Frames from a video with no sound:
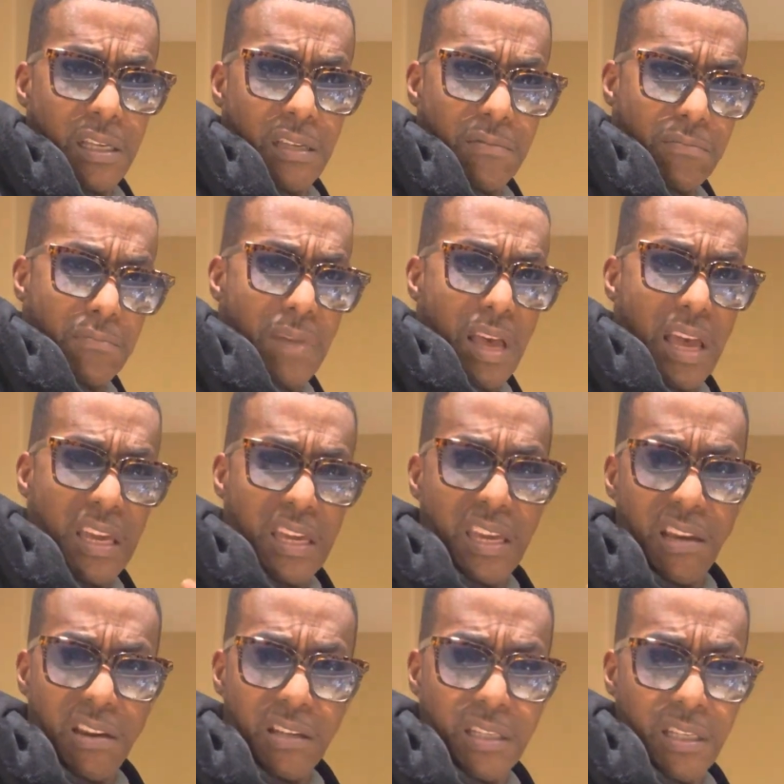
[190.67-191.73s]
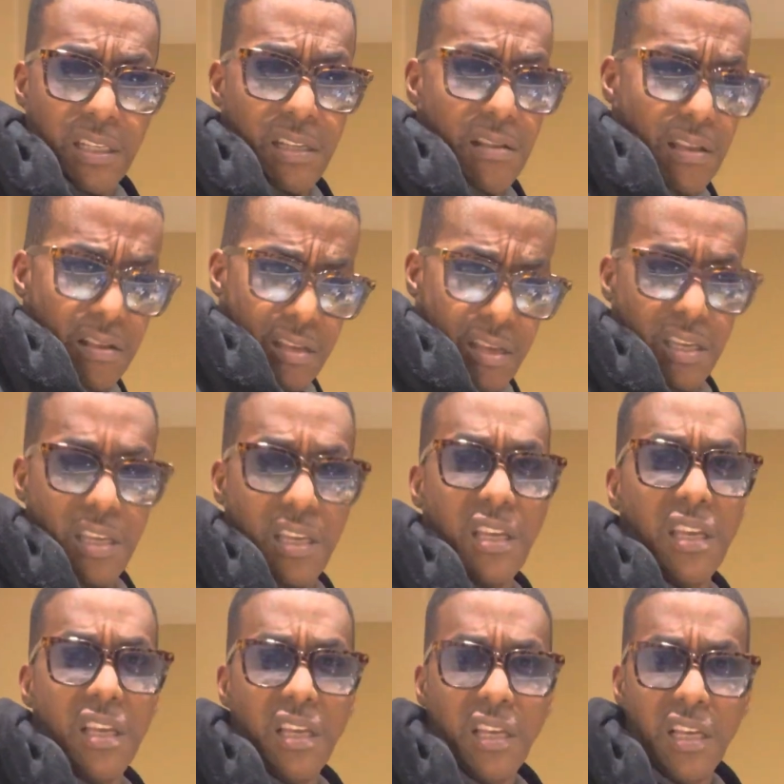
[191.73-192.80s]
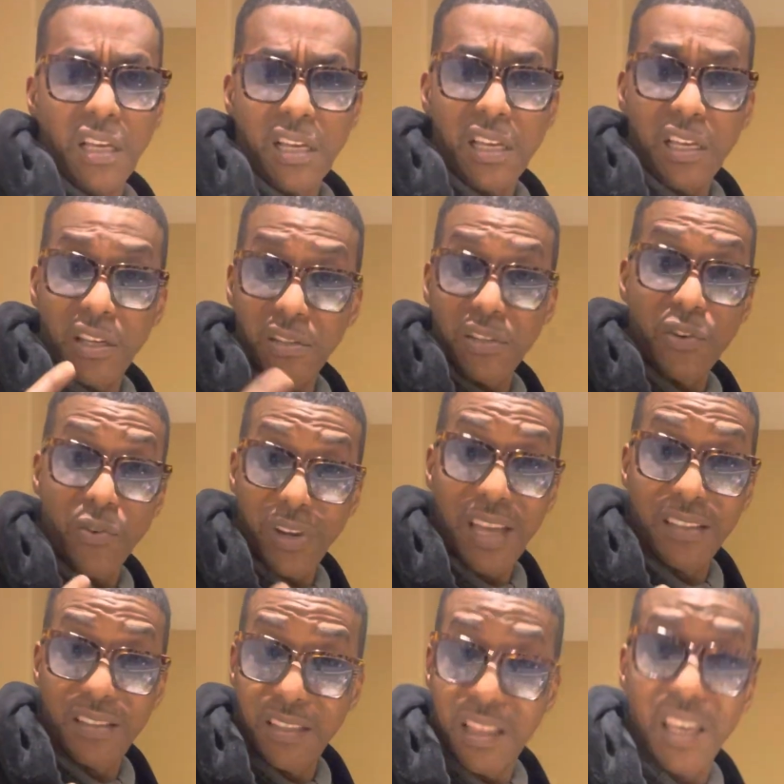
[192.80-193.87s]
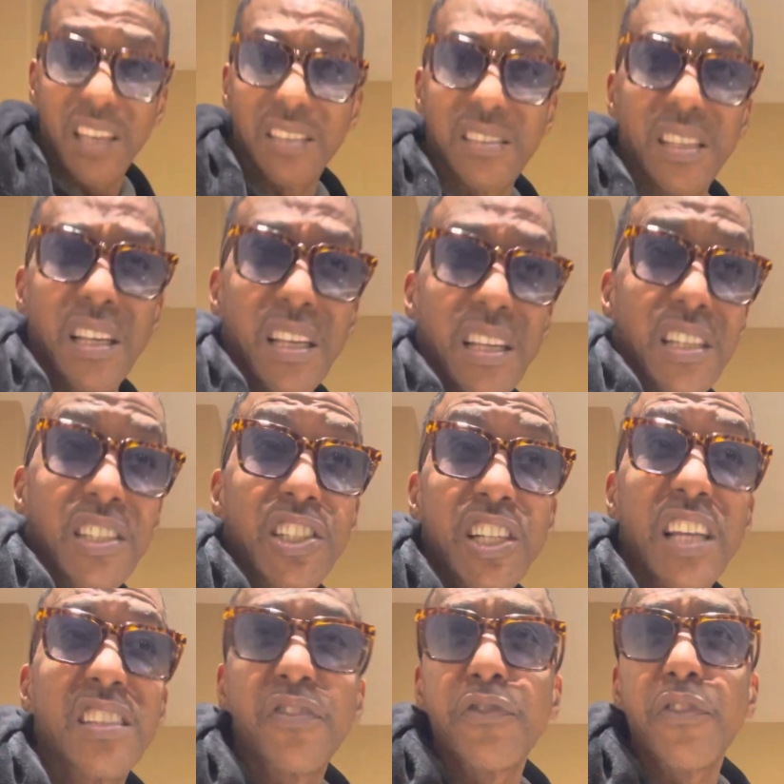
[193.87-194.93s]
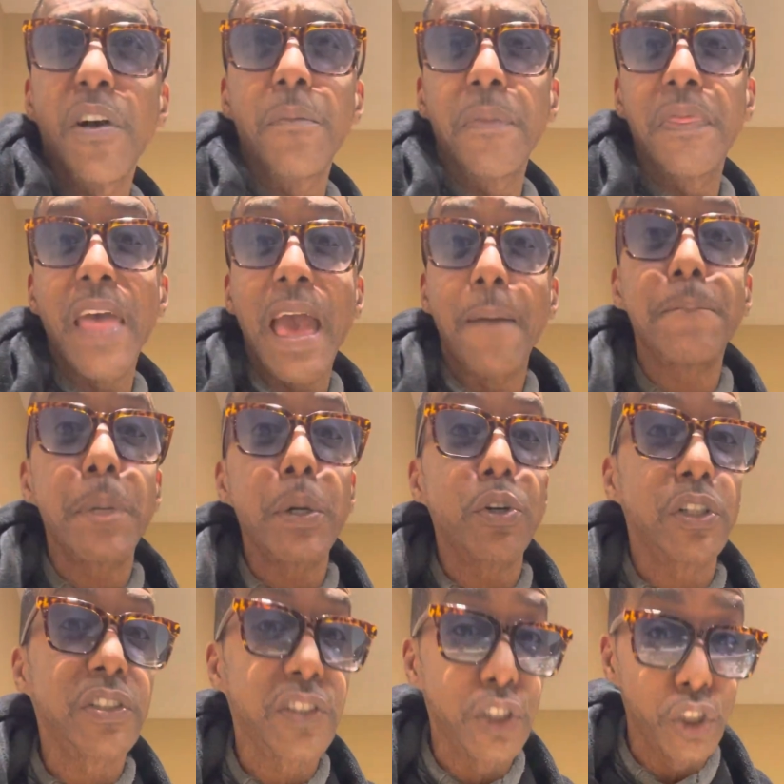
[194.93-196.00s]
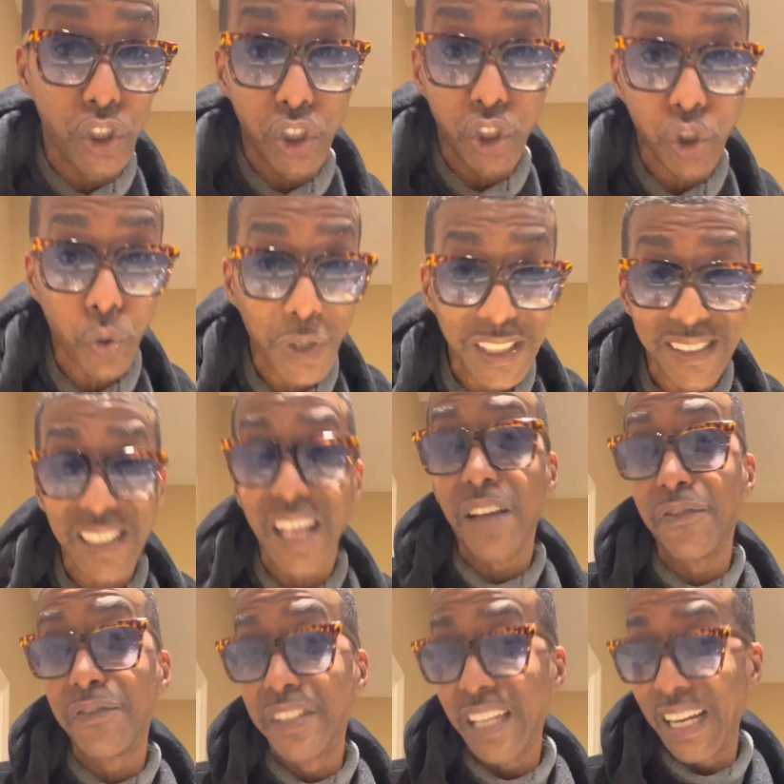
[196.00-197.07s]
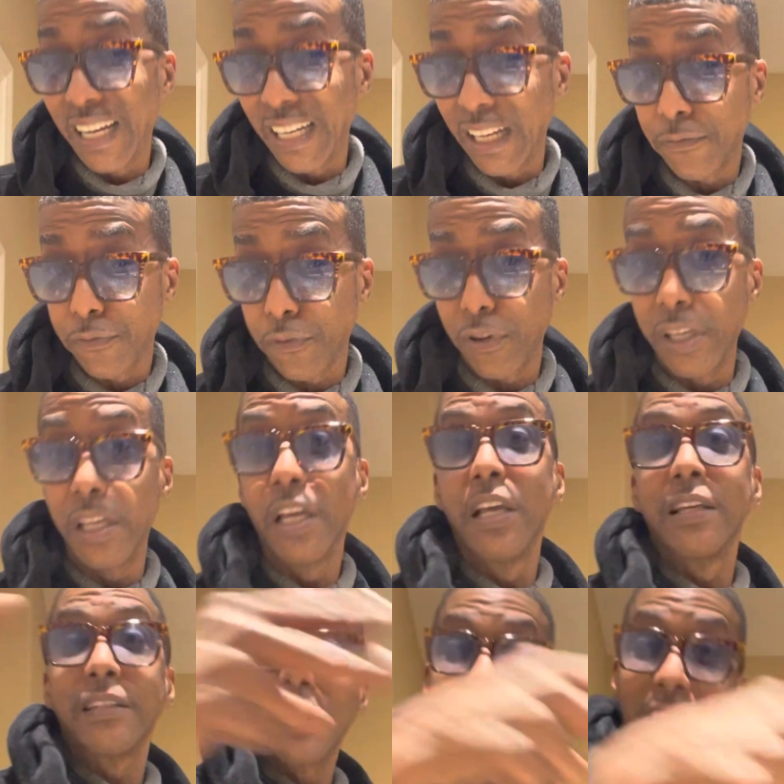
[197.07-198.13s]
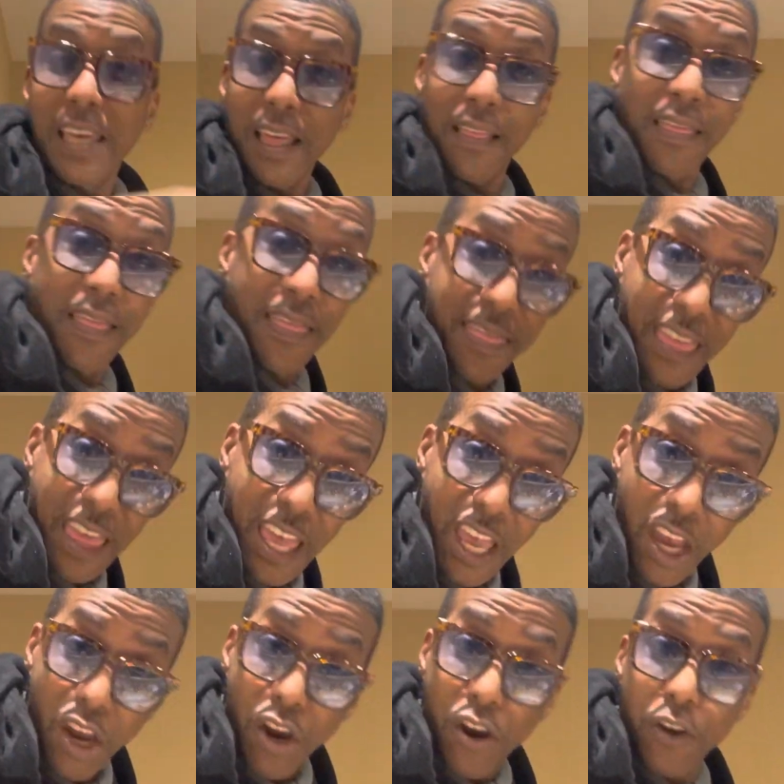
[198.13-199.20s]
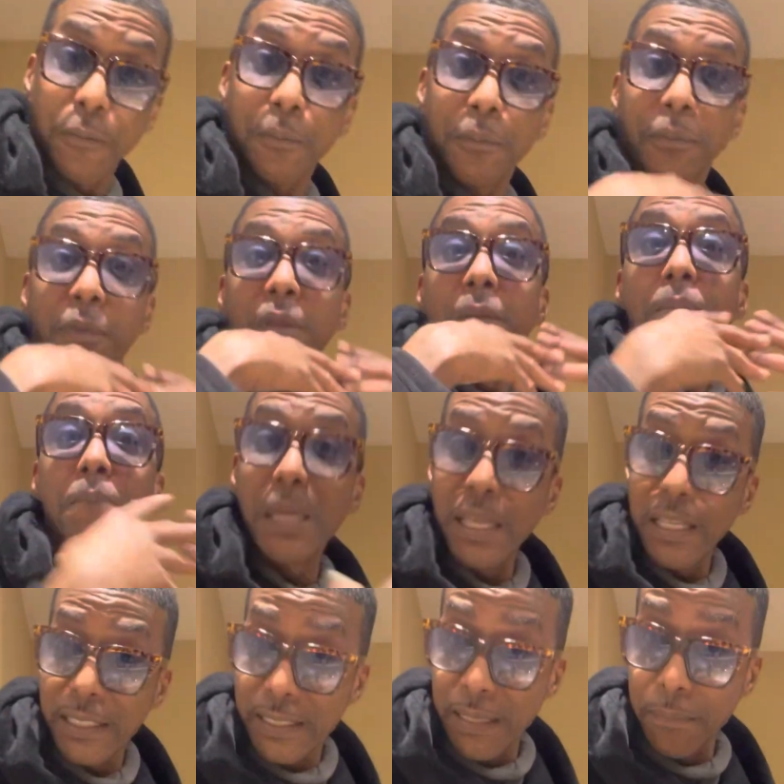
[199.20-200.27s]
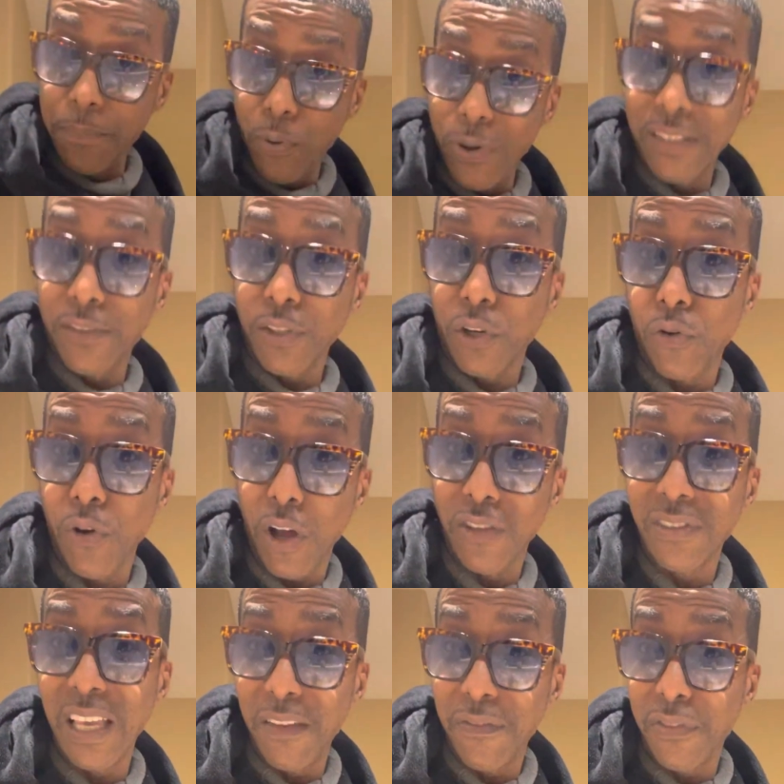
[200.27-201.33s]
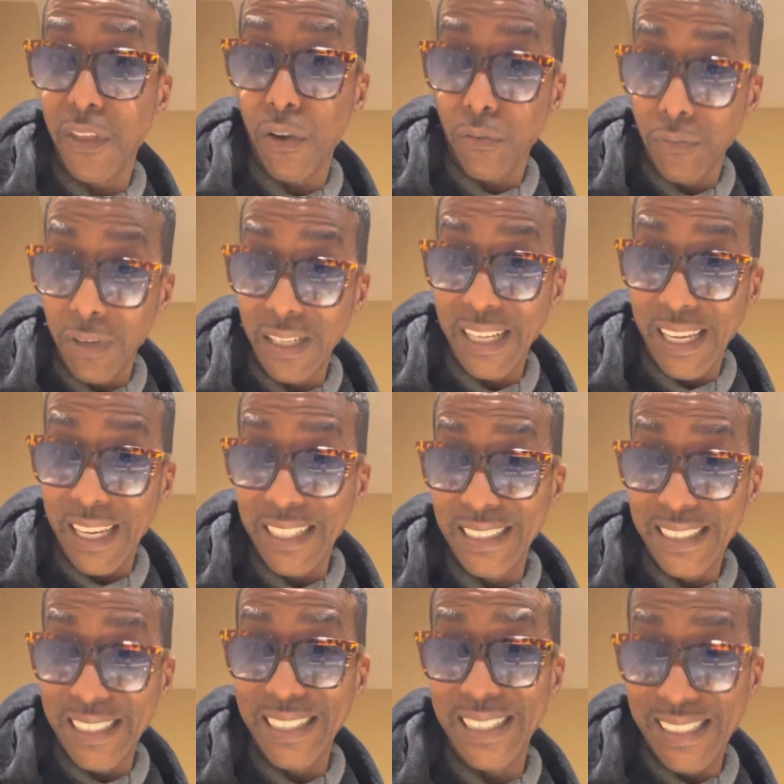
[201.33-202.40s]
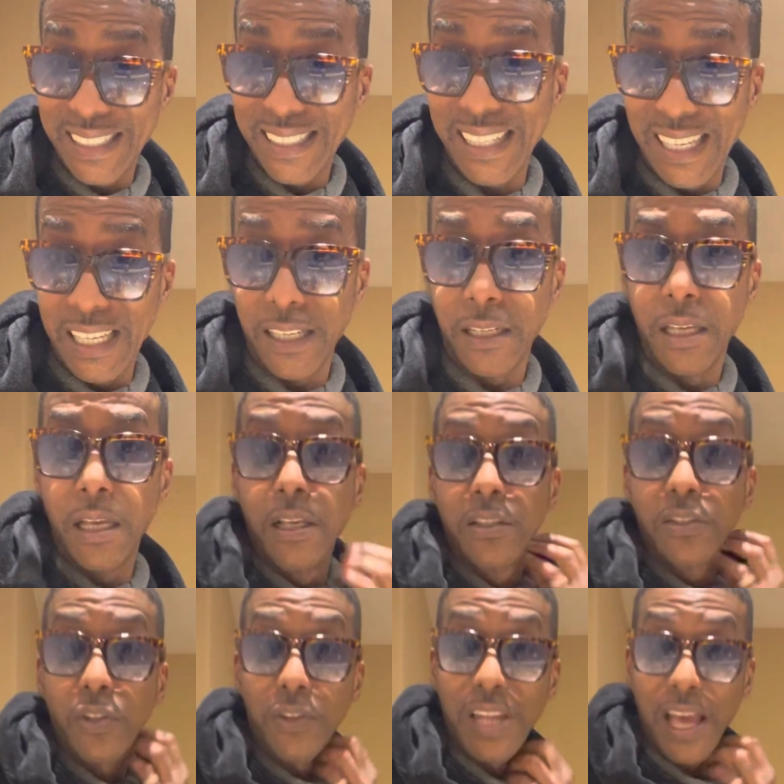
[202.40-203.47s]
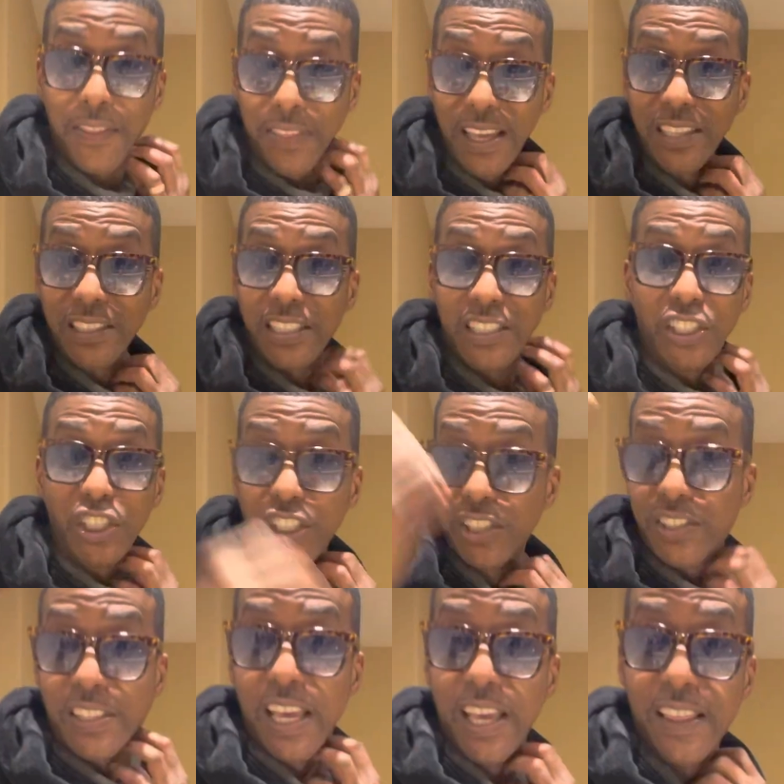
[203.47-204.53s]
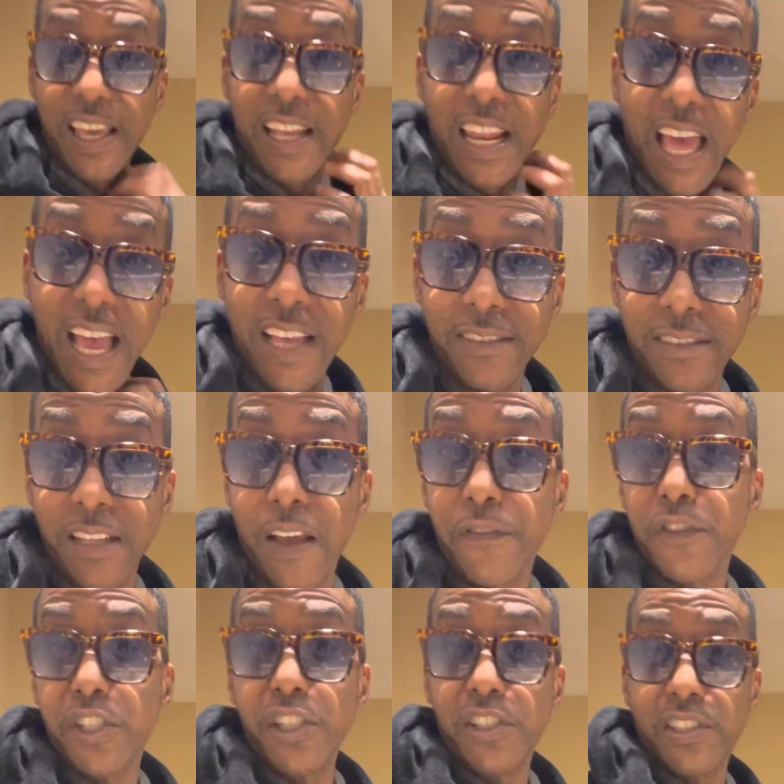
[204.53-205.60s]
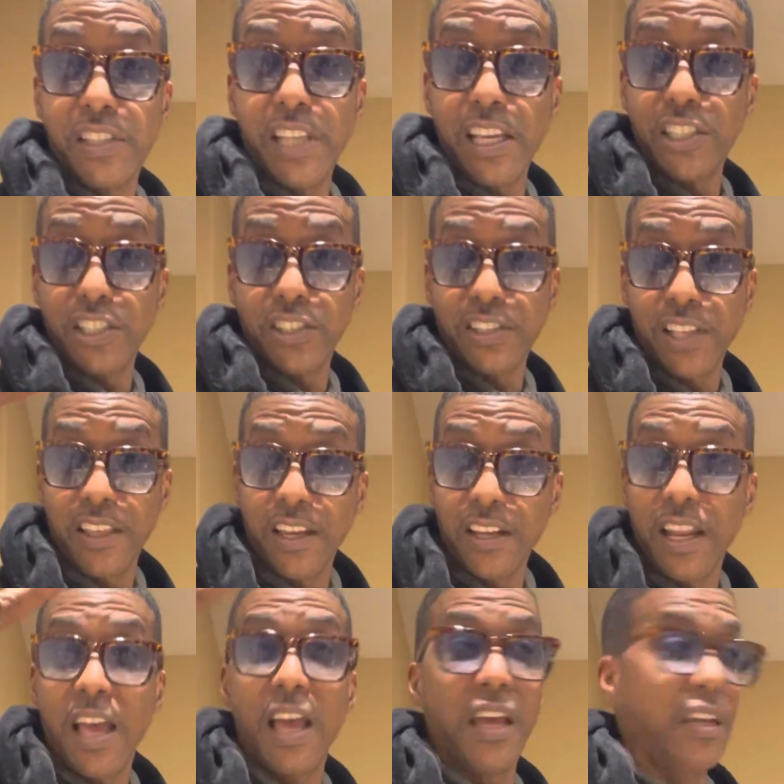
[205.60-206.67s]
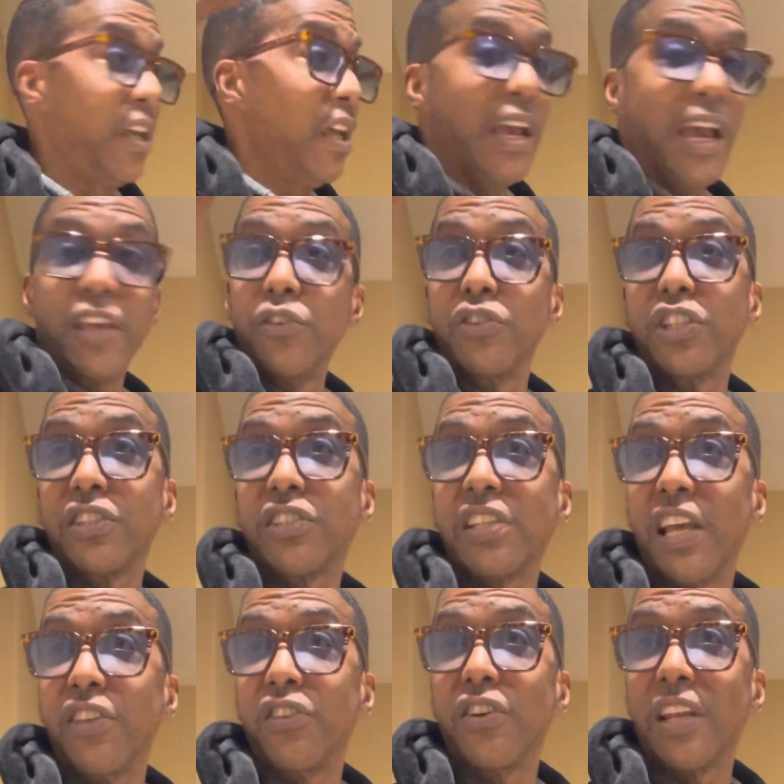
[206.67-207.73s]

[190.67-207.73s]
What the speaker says: my character creates this just from that person's choice of delivery to get their beats and points across if they're really into the scene. So now they didn't just say their lines. Now if they just say their line and you just saying your